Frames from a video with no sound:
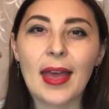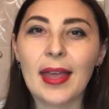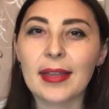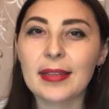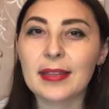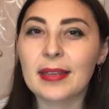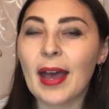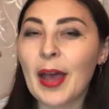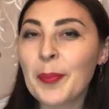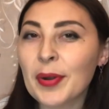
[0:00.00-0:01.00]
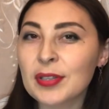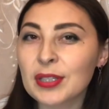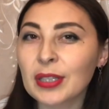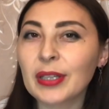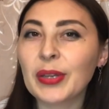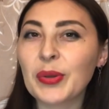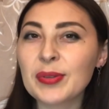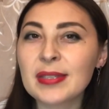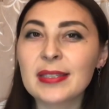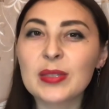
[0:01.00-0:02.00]
And I personally
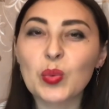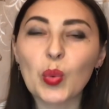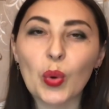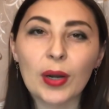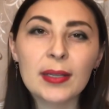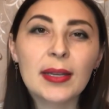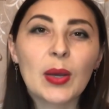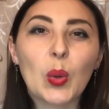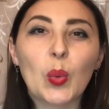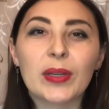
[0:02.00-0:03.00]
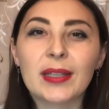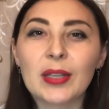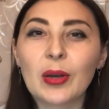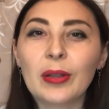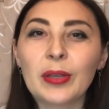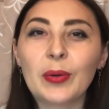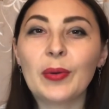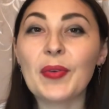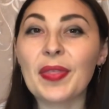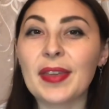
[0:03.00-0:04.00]
use this word when I told
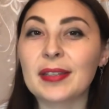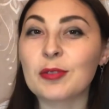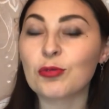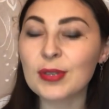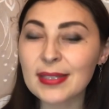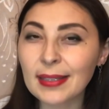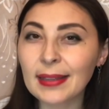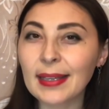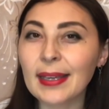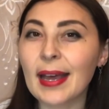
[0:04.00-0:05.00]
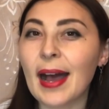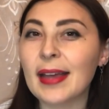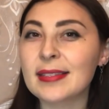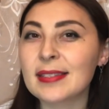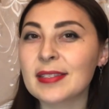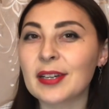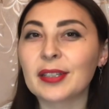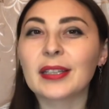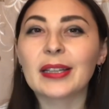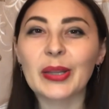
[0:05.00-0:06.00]
you that recently I
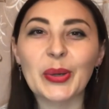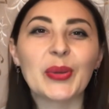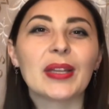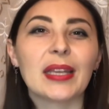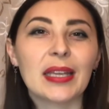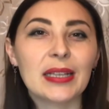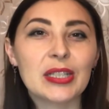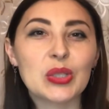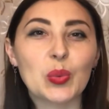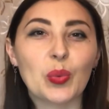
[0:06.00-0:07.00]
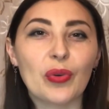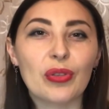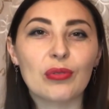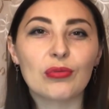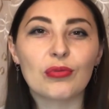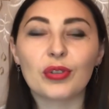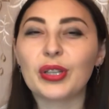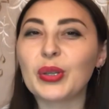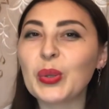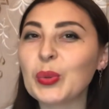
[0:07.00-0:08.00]
started learning English with
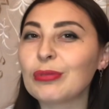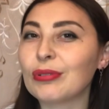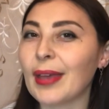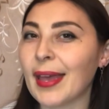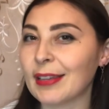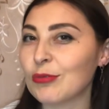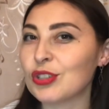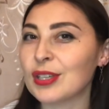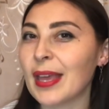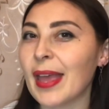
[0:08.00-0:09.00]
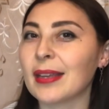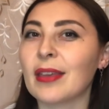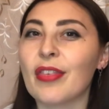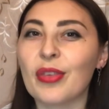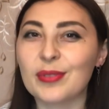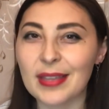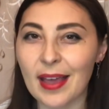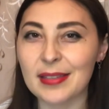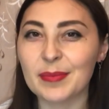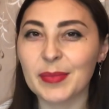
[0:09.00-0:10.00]
renewed energy and
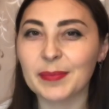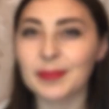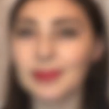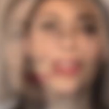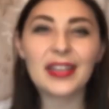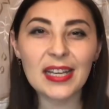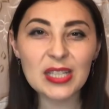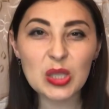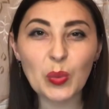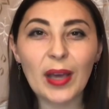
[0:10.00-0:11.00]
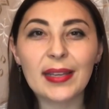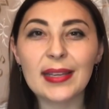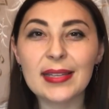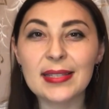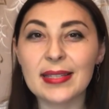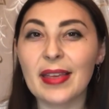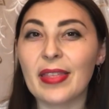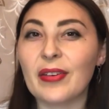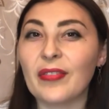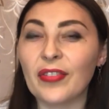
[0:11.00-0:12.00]
enthusiasm. The next one is
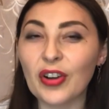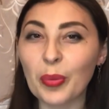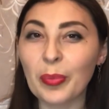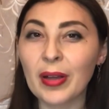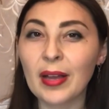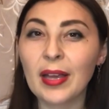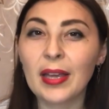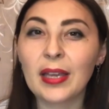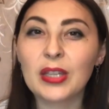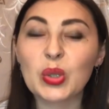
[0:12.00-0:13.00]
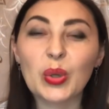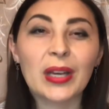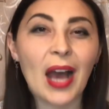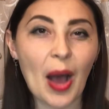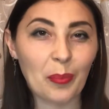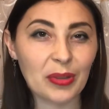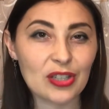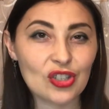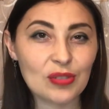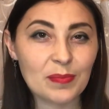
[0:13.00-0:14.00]
the verb to
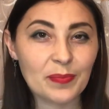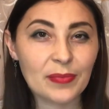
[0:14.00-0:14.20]
accomplish.